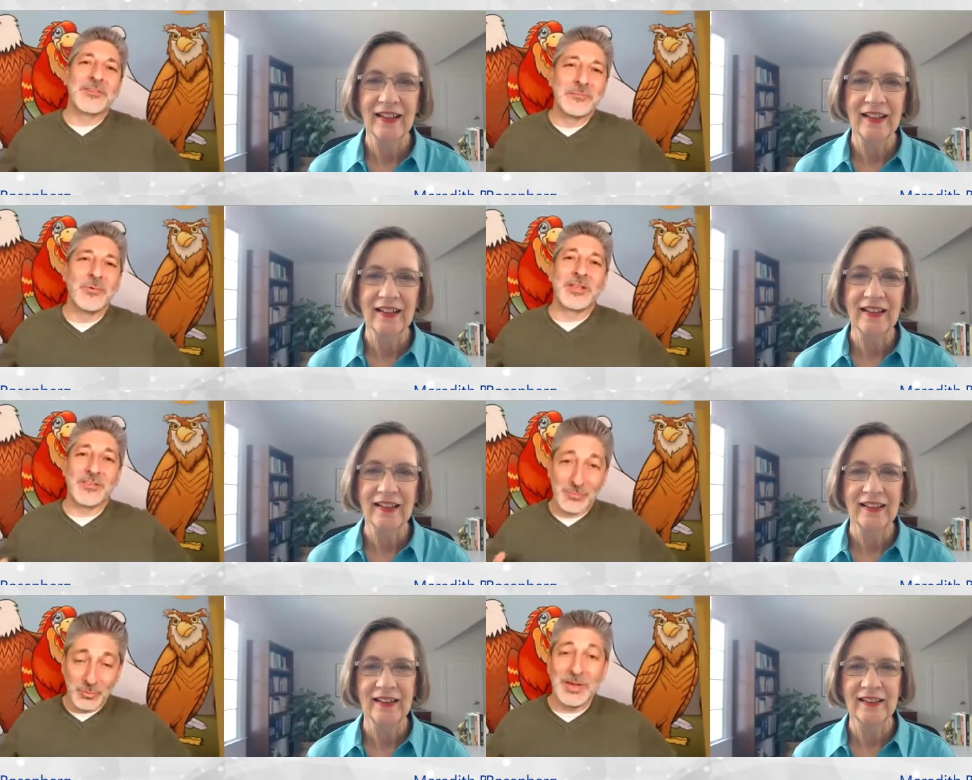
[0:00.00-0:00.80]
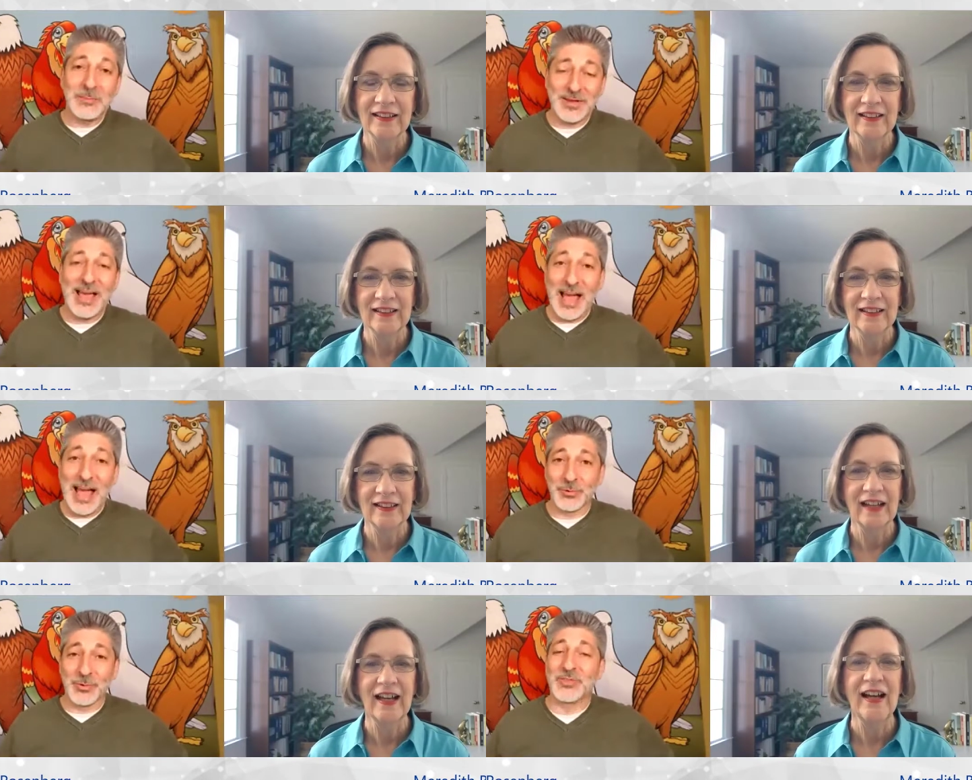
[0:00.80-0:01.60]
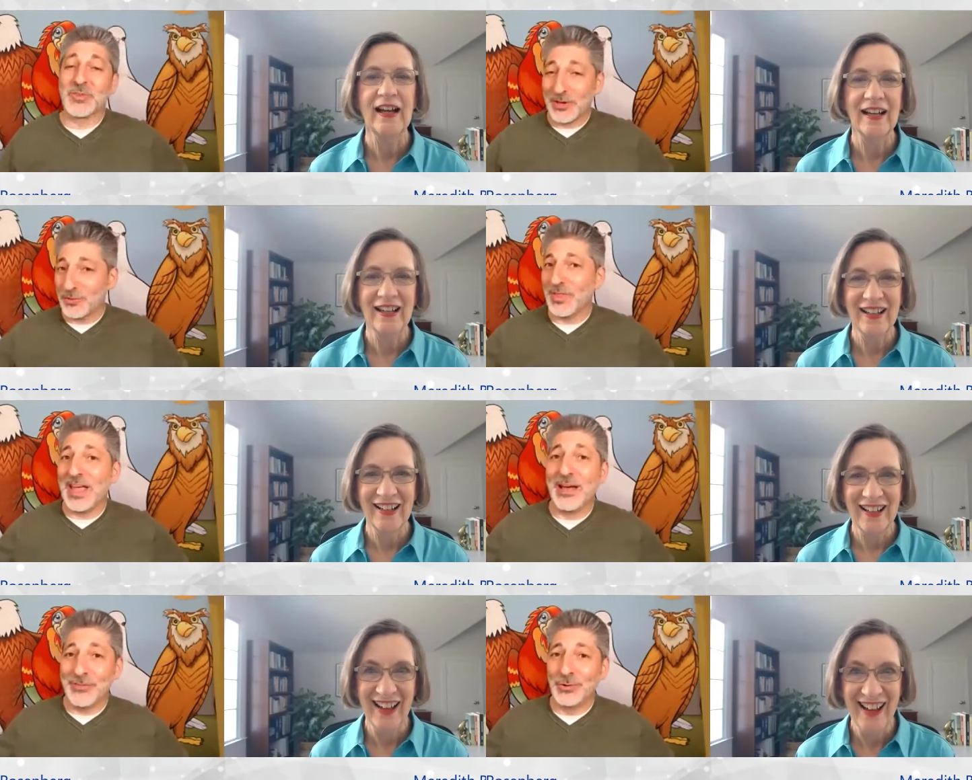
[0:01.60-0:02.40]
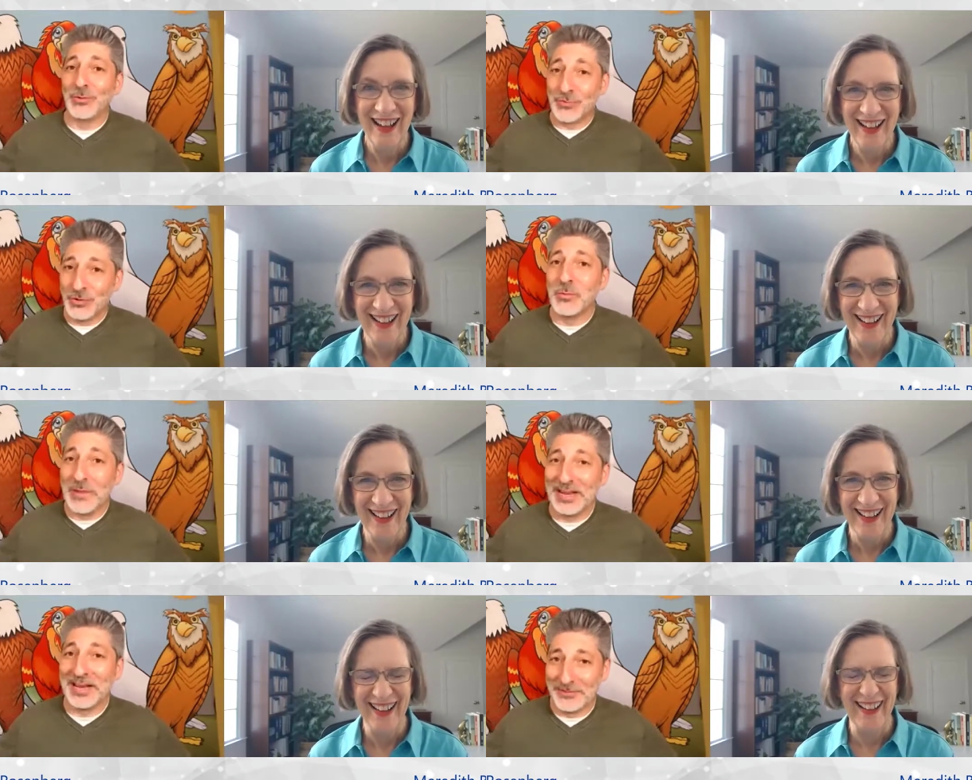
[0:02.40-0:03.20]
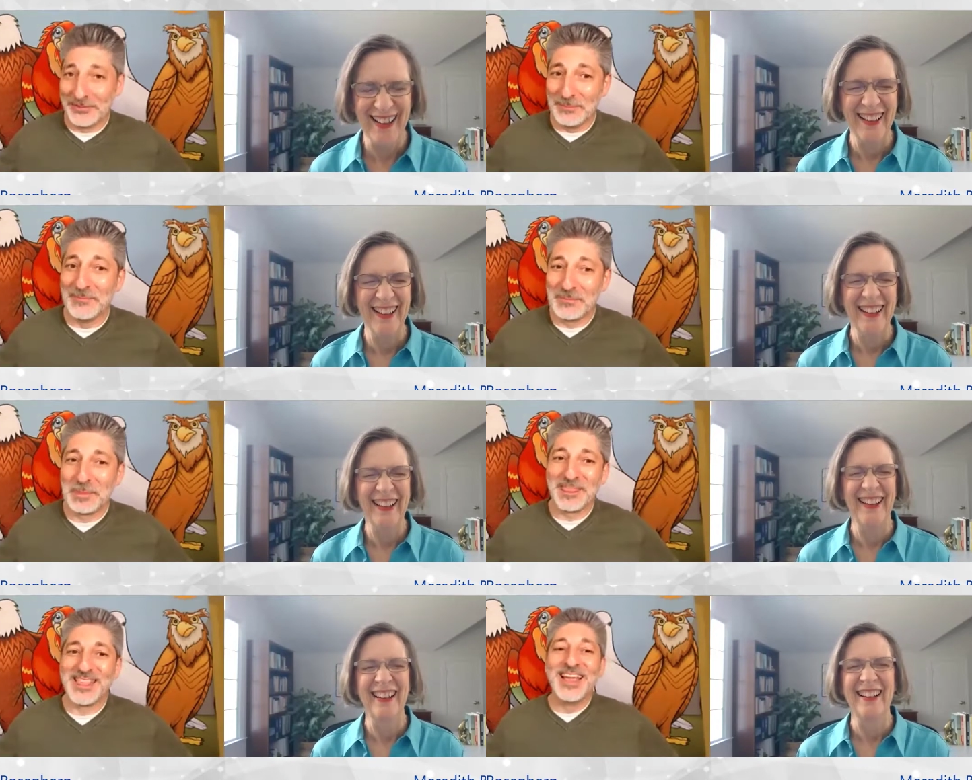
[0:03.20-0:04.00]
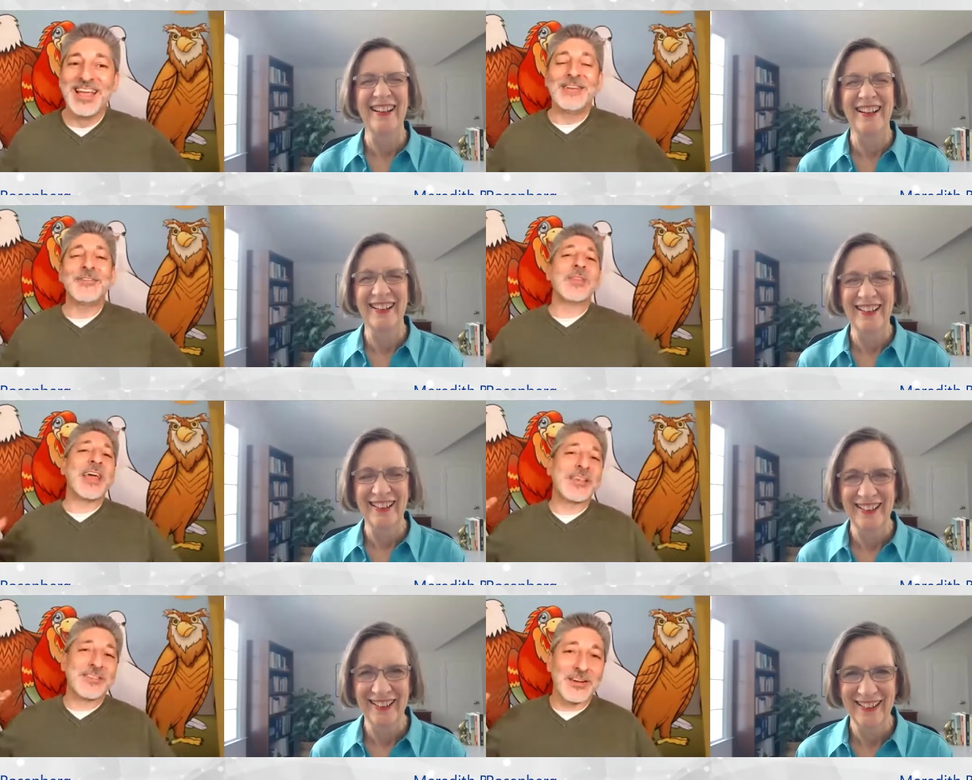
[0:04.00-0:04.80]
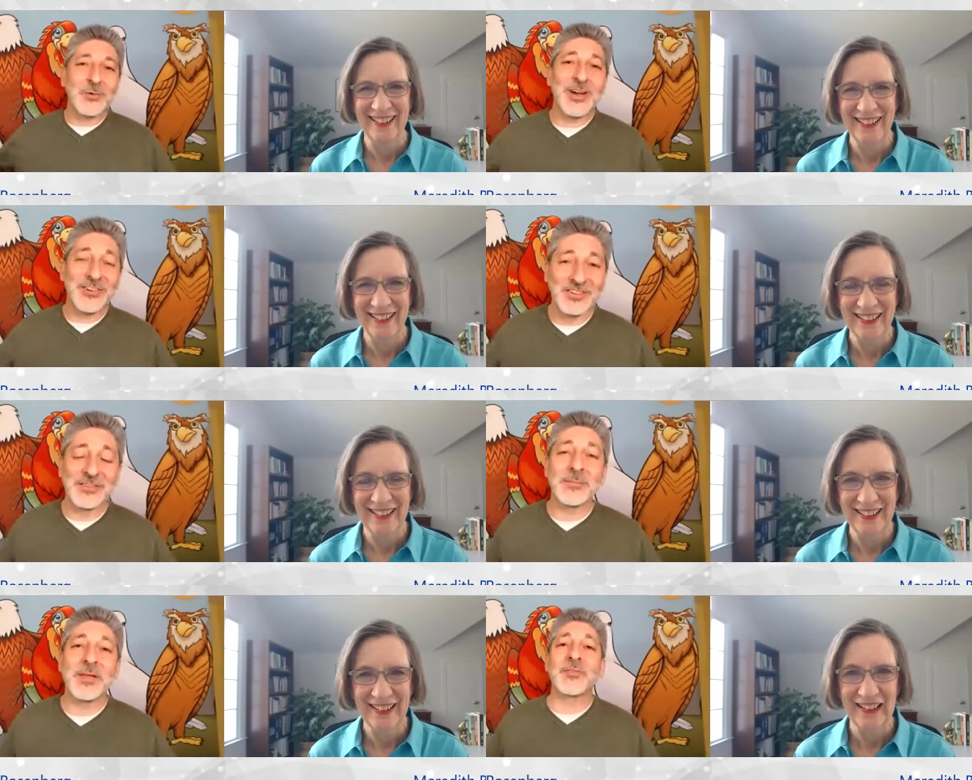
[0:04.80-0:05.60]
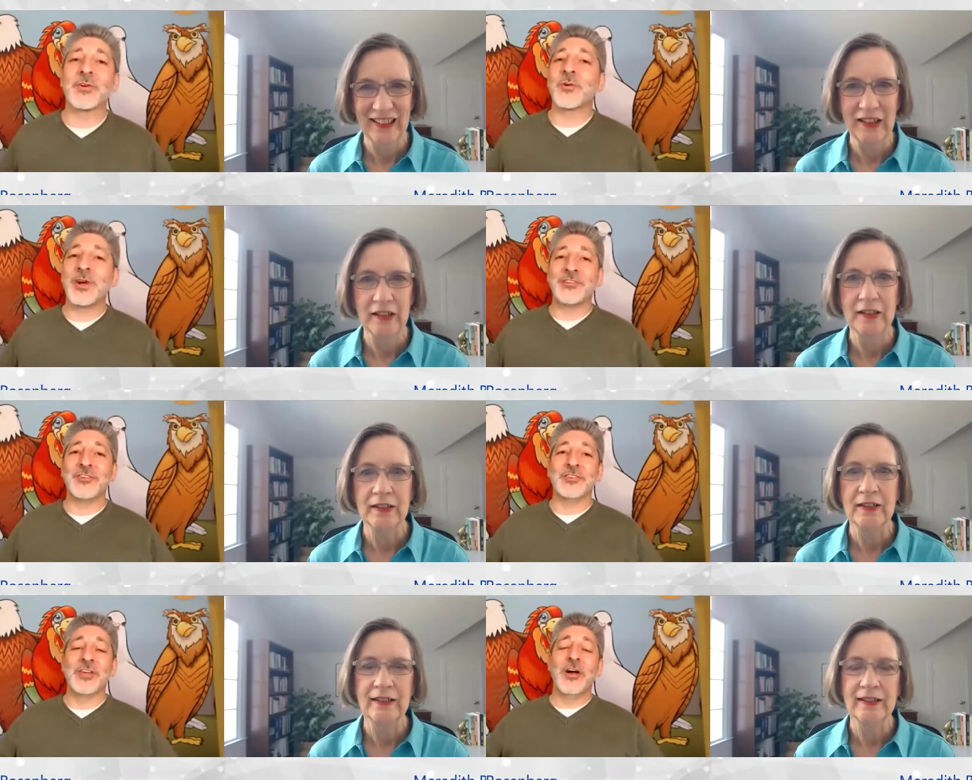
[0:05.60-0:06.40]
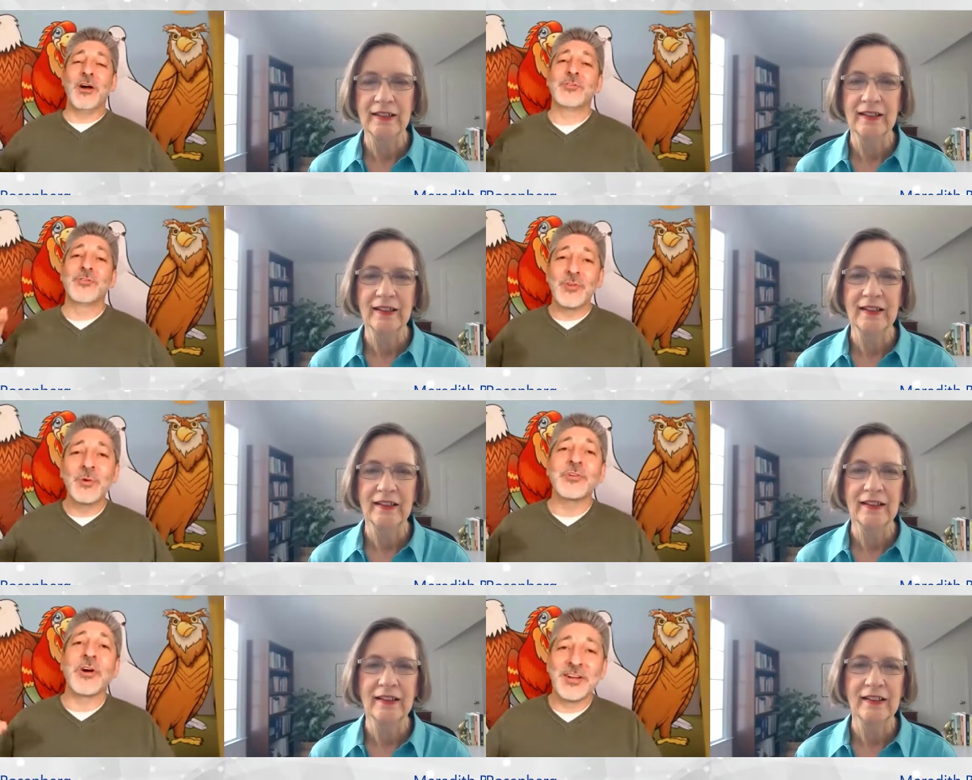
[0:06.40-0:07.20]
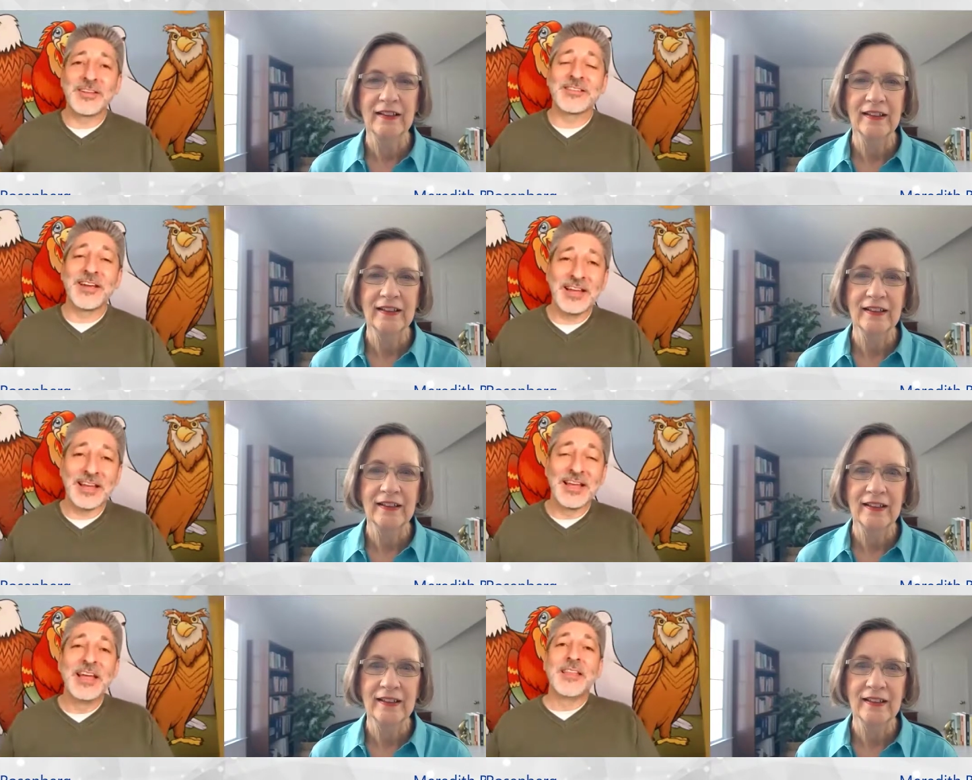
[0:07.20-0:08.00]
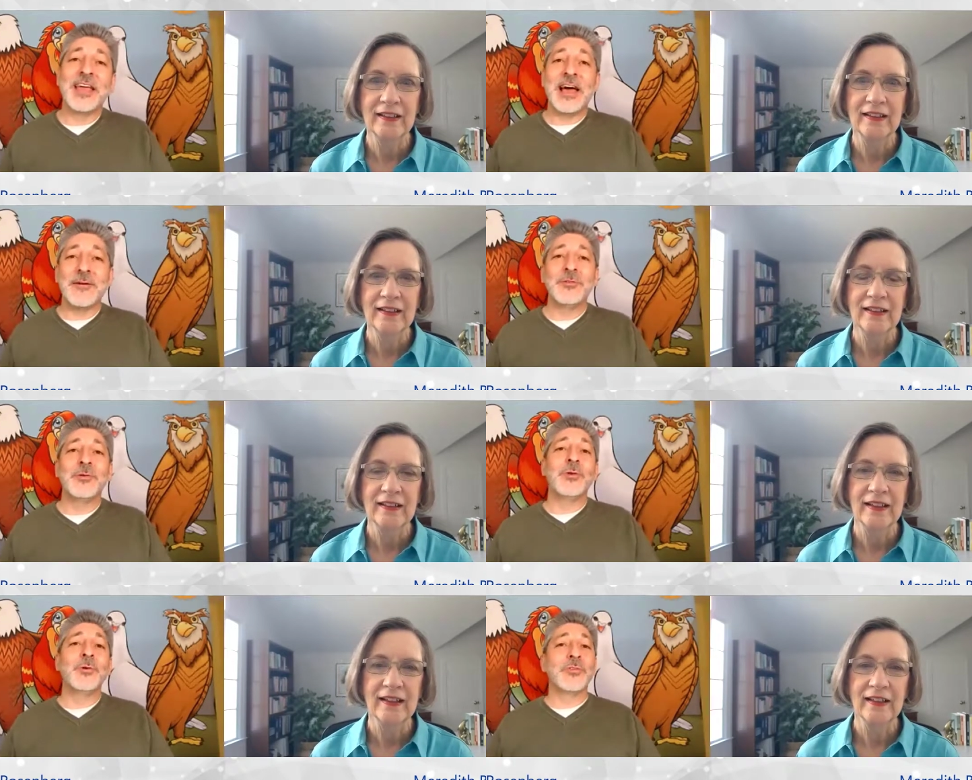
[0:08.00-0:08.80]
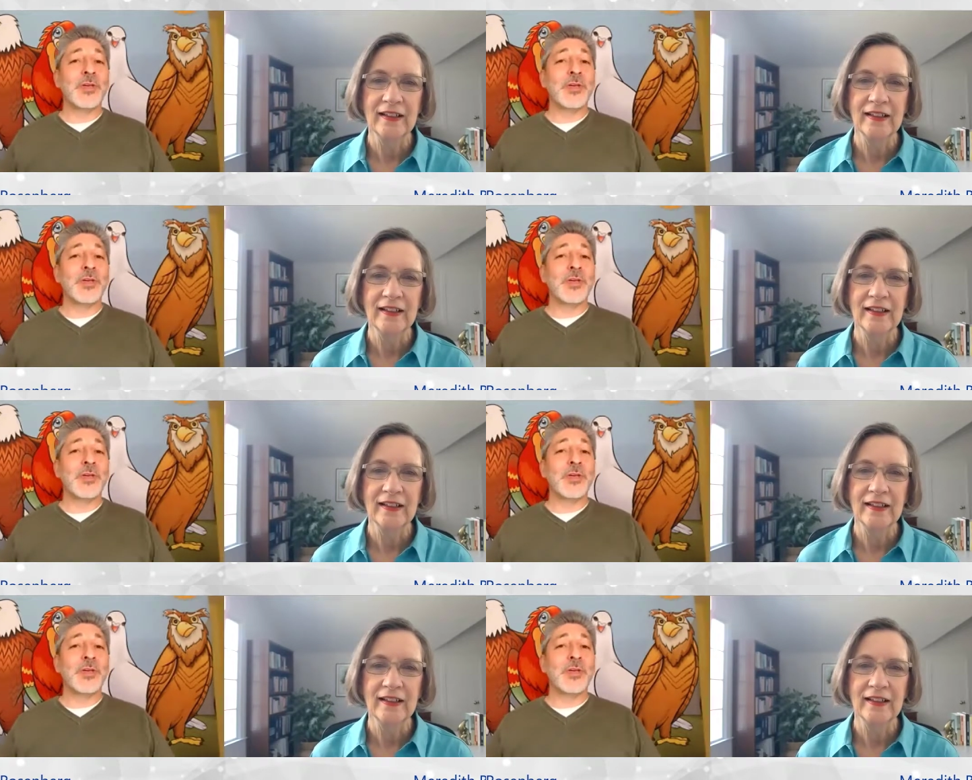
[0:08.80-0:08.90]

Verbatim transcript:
Speaker 1: point sweep afterwards to make sure they haven't used too many of them. Even when they ask a question, sometimes their questions are so darn exciting. They have to use